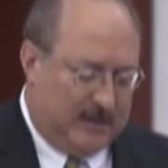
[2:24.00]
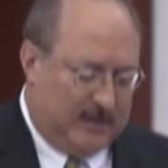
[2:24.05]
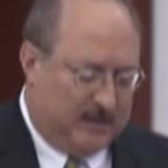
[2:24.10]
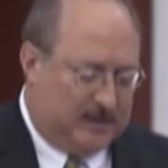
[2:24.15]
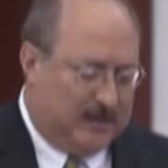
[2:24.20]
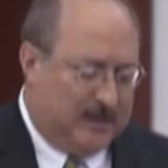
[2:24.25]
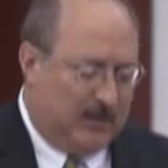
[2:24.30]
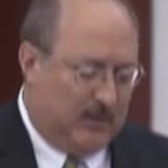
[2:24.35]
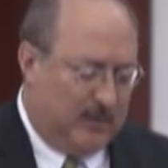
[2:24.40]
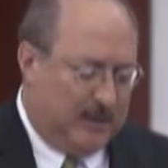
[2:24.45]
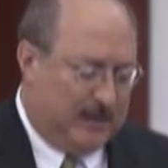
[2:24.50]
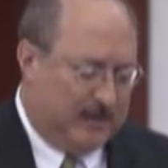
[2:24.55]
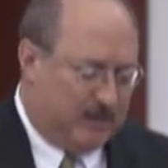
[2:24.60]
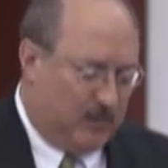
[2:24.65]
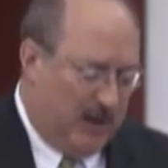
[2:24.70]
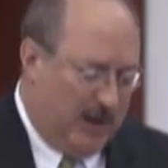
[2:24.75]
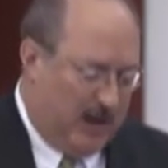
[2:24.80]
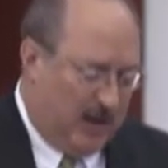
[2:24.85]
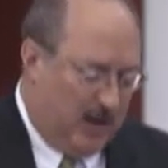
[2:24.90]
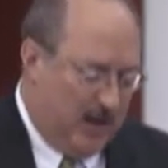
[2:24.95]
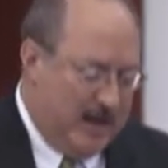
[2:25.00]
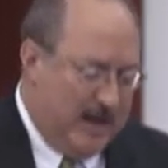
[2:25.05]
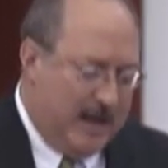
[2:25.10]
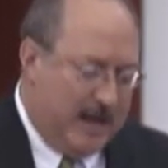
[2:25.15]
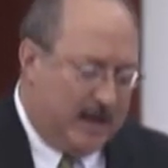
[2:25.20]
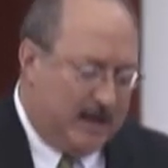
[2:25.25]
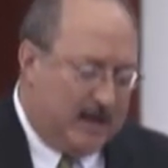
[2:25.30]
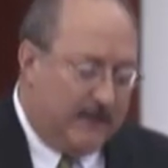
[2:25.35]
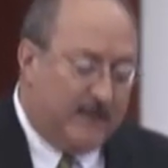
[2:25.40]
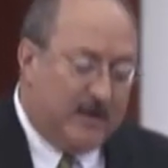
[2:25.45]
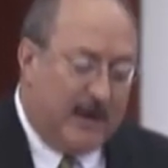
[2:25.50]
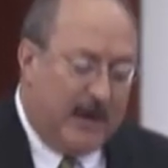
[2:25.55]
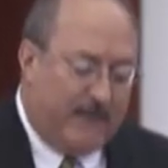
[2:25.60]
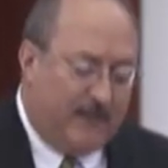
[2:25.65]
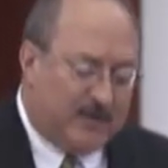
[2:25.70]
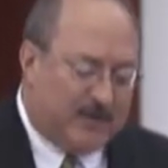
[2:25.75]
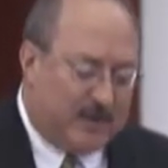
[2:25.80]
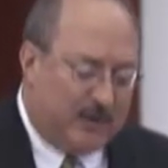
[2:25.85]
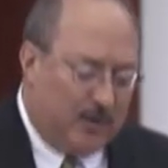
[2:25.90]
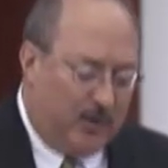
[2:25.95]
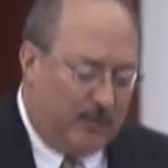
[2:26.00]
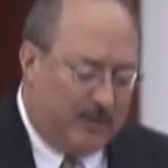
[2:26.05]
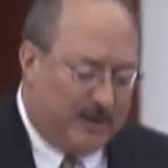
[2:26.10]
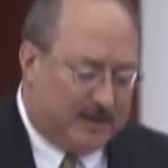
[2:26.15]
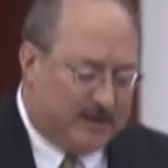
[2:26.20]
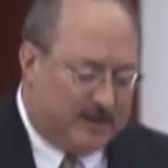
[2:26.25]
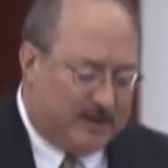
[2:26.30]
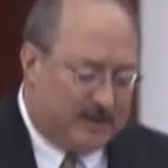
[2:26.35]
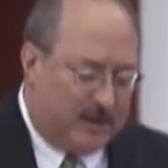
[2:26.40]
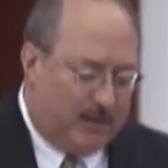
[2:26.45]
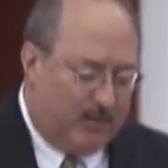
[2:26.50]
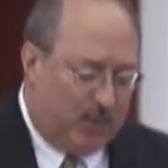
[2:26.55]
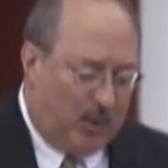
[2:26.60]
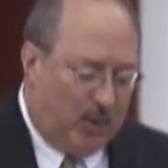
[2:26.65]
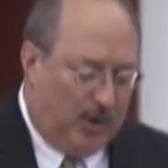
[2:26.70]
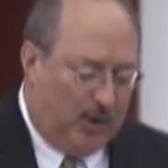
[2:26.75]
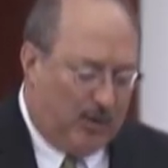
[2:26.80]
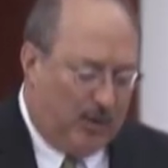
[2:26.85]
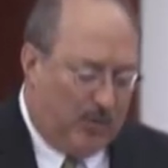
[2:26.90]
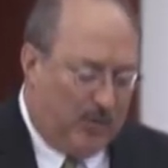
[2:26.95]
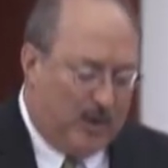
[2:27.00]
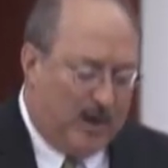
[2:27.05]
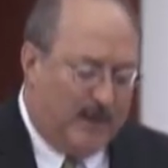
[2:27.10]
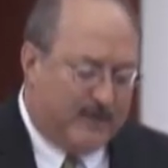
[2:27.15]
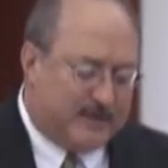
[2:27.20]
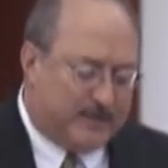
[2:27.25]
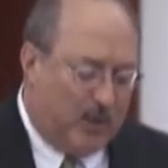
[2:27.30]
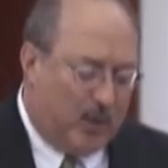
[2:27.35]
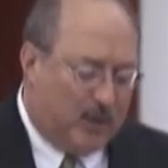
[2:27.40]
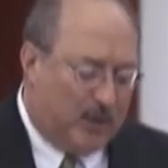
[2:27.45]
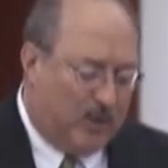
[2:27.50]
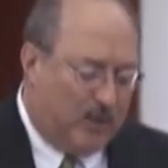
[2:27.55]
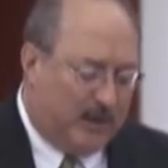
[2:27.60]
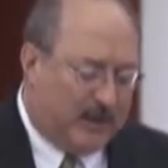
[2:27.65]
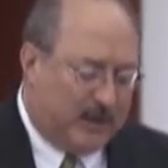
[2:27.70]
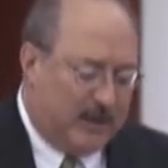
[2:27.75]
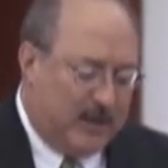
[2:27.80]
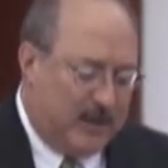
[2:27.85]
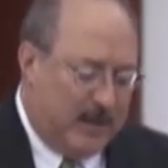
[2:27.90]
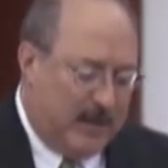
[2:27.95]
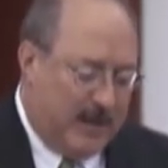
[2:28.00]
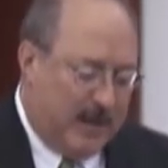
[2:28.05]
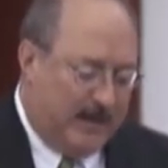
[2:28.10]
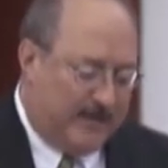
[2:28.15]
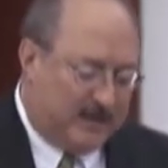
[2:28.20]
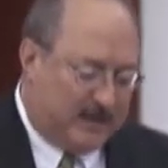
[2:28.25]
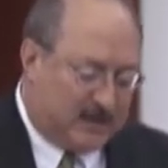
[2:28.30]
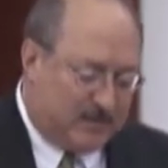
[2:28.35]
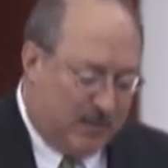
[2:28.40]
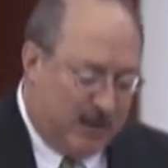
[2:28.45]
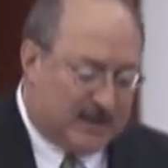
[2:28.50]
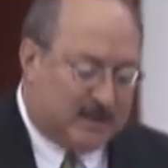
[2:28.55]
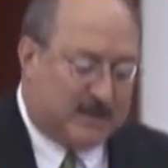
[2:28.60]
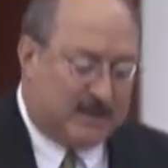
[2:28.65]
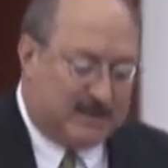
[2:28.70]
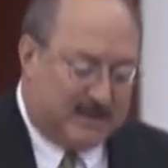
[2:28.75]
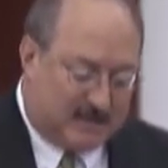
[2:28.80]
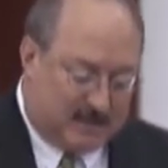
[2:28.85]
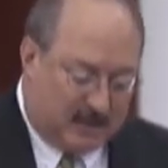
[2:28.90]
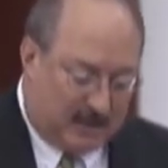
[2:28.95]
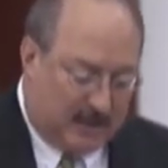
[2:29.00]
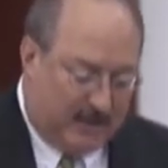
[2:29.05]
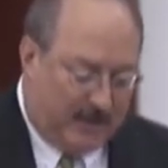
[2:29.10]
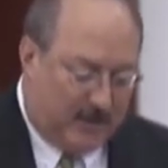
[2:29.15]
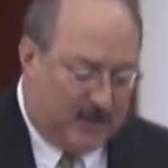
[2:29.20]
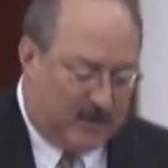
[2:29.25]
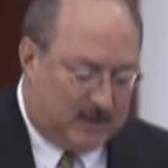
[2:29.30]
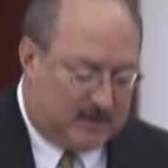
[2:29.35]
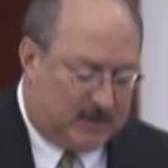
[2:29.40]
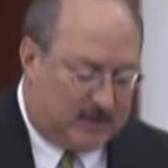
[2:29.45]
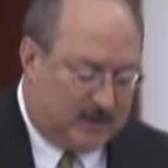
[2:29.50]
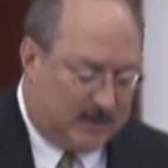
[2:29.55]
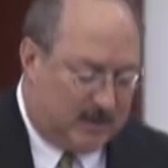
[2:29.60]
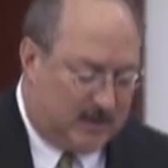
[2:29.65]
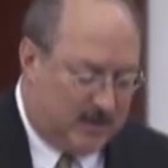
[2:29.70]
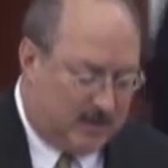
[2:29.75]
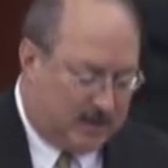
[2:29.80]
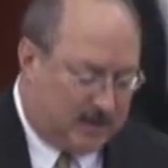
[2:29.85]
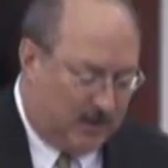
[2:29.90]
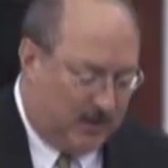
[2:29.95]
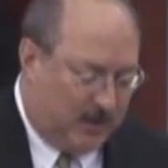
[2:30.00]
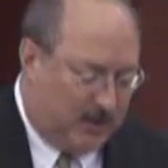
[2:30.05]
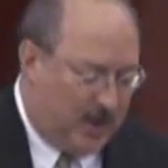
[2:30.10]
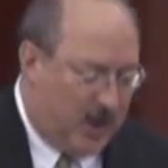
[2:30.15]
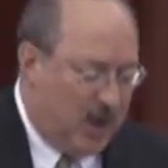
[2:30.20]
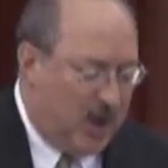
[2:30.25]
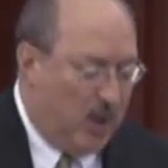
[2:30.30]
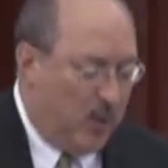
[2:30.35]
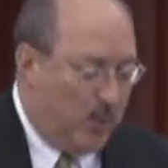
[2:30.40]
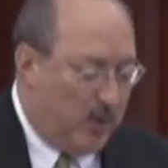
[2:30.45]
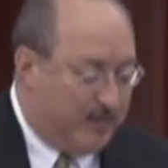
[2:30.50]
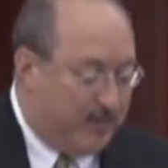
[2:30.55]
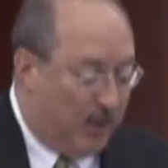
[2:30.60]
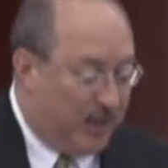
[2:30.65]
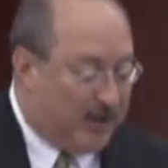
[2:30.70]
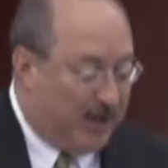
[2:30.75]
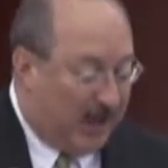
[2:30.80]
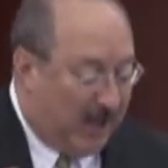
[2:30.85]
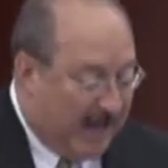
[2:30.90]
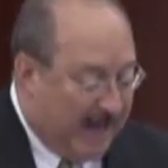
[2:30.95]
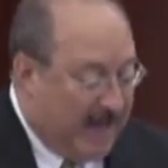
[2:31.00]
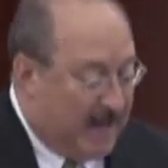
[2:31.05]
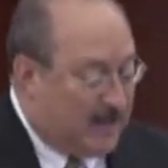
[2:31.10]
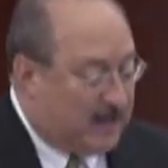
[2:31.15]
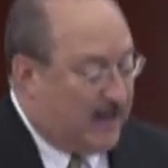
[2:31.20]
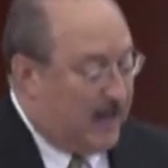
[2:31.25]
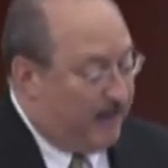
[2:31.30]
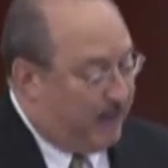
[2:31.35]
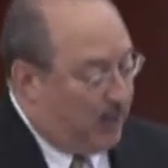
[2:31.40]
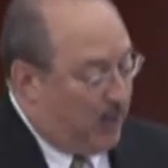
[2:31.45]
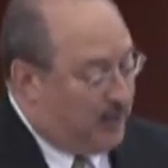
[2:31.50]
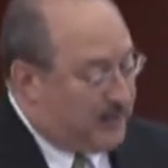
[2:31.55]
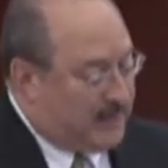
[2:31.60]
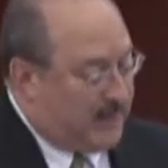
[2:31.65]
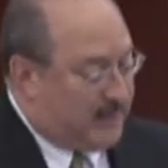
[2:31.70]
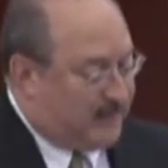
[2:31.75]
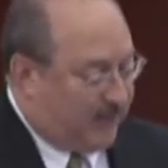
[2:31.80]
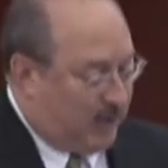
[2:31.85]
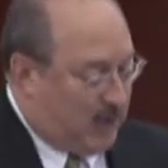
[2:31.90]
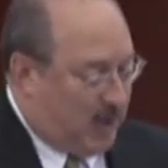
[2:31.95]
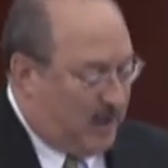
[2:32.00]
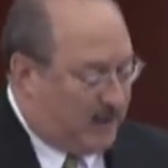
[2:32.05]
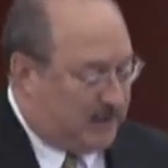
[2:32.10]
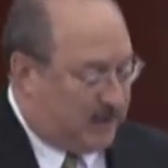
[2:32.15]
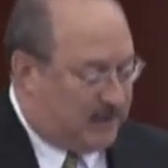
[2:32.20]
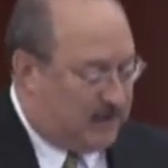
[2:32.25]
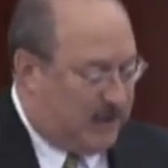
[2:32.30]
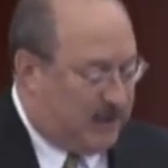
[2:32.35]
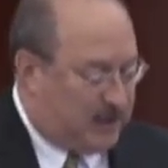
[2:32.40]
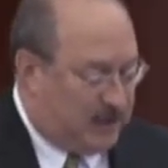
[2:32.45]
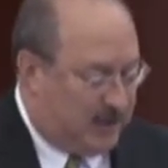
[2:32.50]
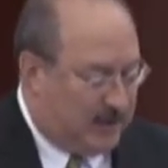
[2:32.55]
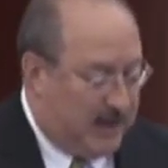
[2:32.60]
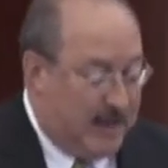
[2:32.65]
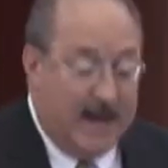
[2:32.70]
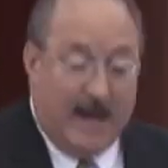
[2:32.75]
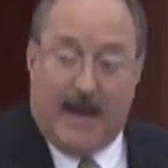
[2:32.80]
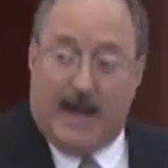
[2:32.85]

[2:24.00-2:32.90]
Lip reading: in secret as well, and given that every single business and employer group we have spoken with have expressed significant concern with both the length and process for consultation,